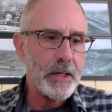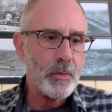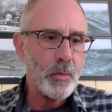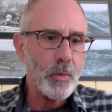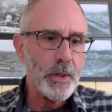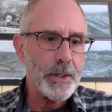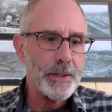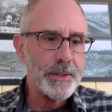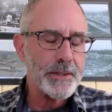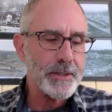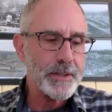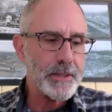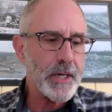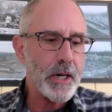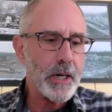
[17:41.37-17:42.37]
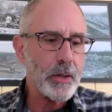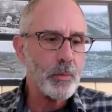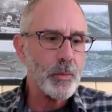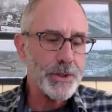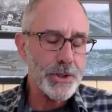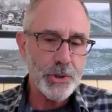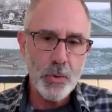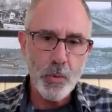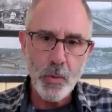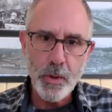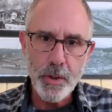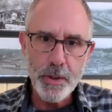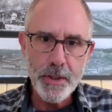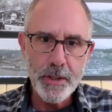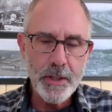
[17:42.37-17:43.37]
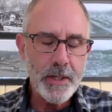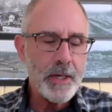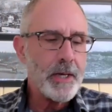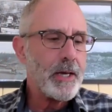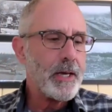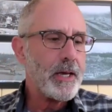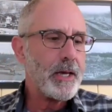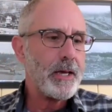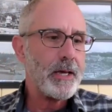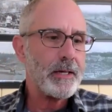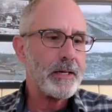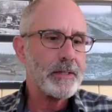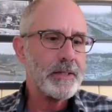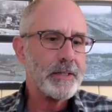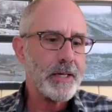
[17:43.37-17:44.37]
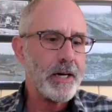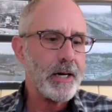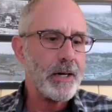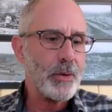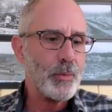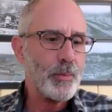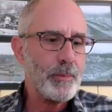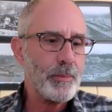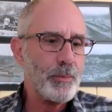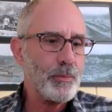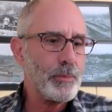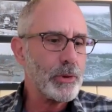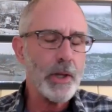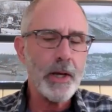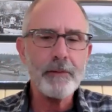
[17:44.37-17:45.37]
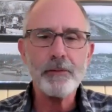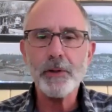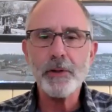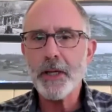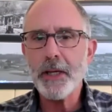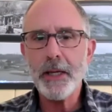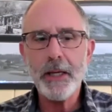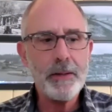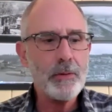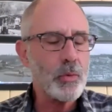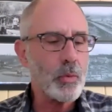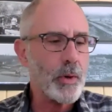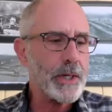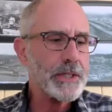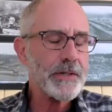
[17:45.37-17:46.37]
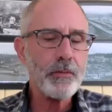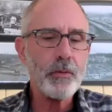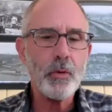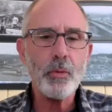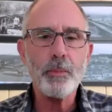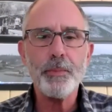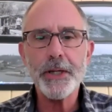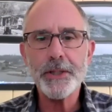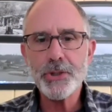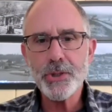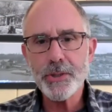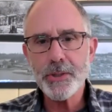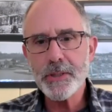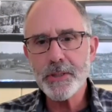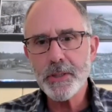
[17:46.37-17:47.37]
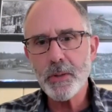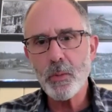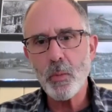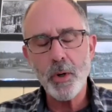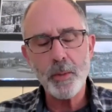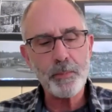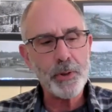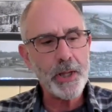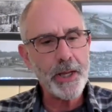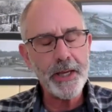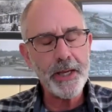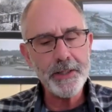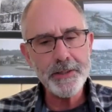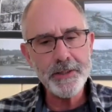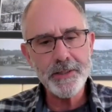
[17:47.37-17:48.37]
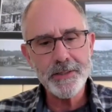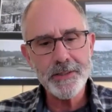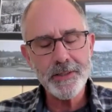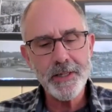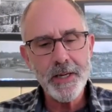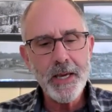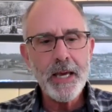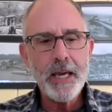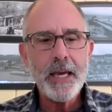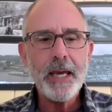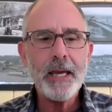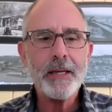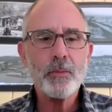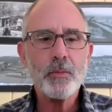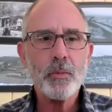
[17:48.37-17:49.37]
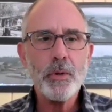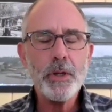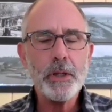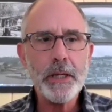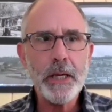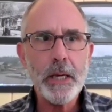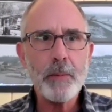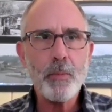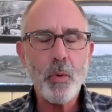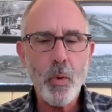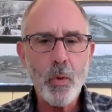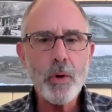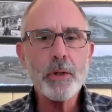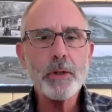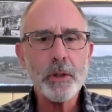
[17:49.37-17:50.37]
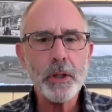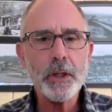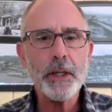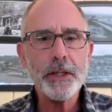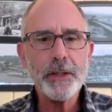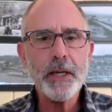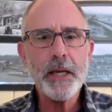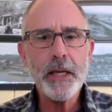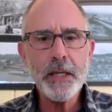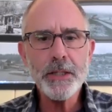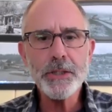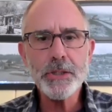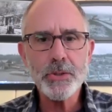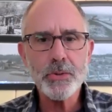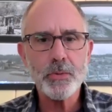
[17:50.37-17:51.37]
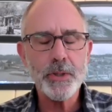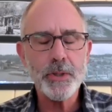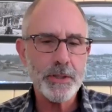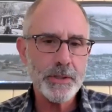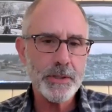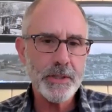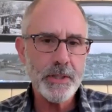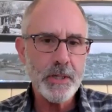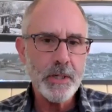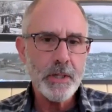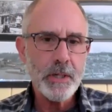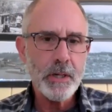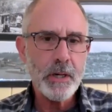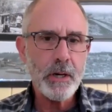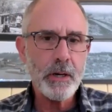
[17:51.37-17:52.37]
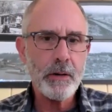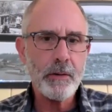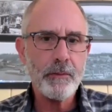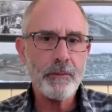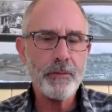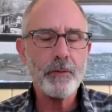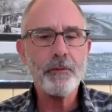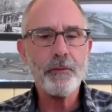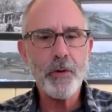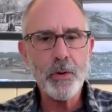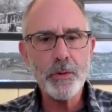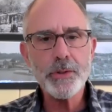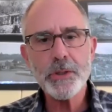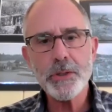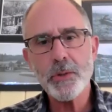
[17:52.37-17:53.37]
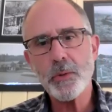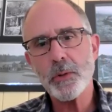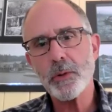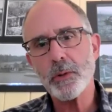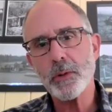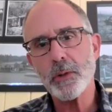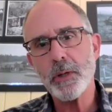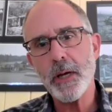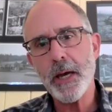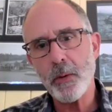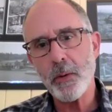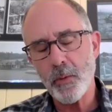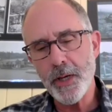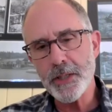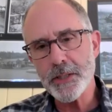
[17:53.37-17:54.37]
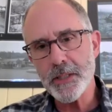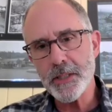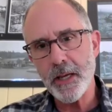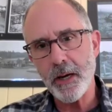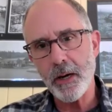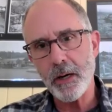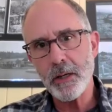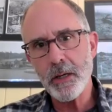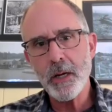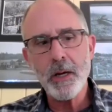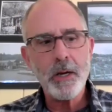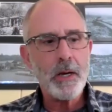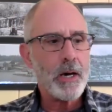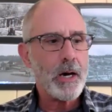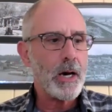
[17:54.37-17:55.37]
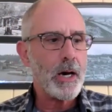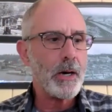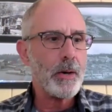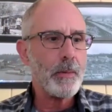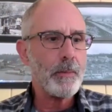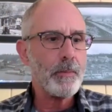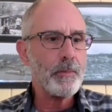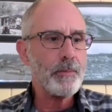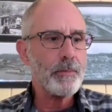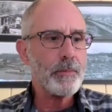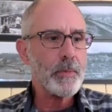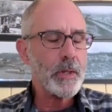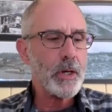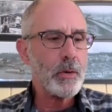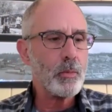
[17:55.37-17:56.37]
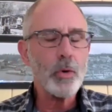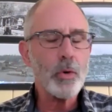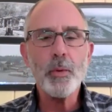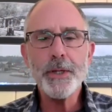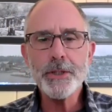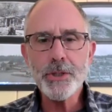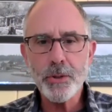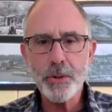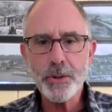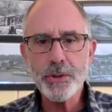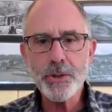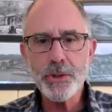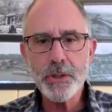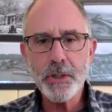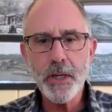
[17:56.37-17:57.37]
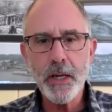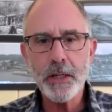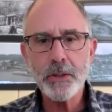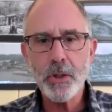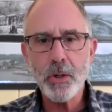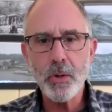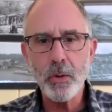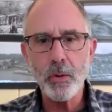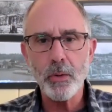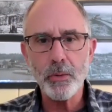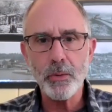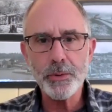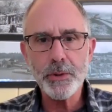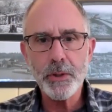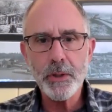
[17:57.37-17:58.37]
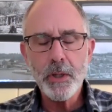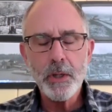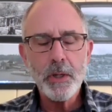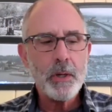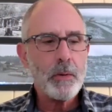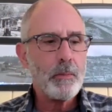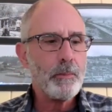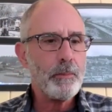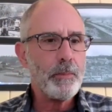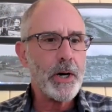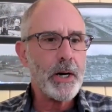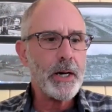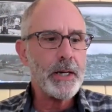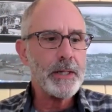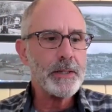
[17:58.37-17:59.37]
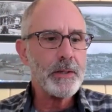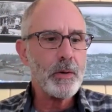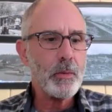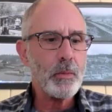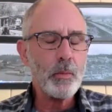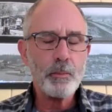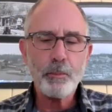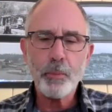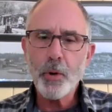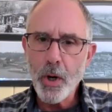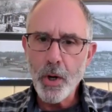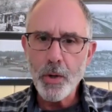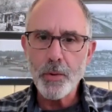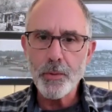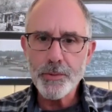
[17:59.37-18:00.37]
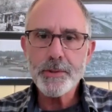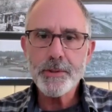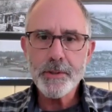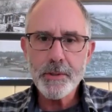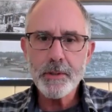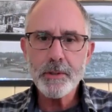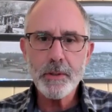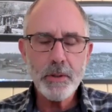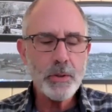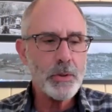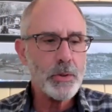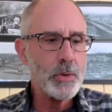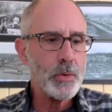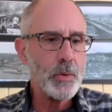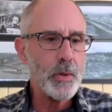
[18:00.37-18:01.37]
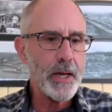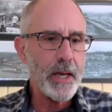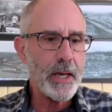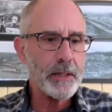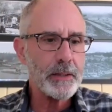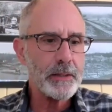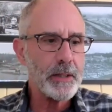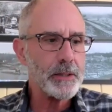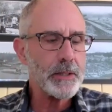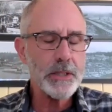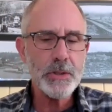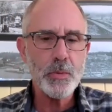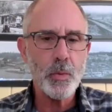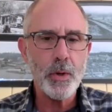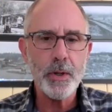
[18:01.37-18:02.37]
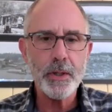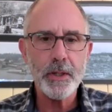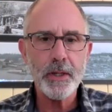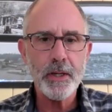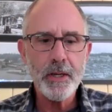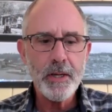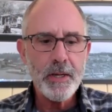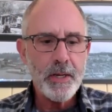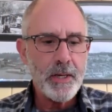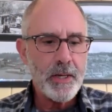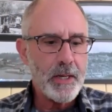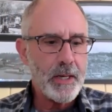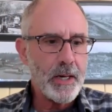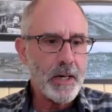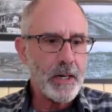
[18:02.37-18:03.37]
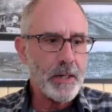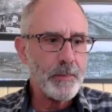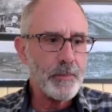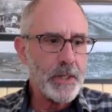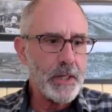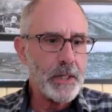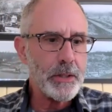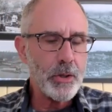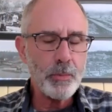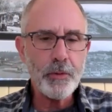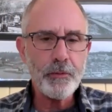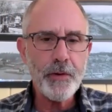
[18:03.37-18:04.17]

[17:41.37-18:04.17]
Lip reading: it was restored. It Lovely, graceful benches were placed. And really importantly, the histories of the folks who were at rest there um, were researched and told by pros who had done this work in their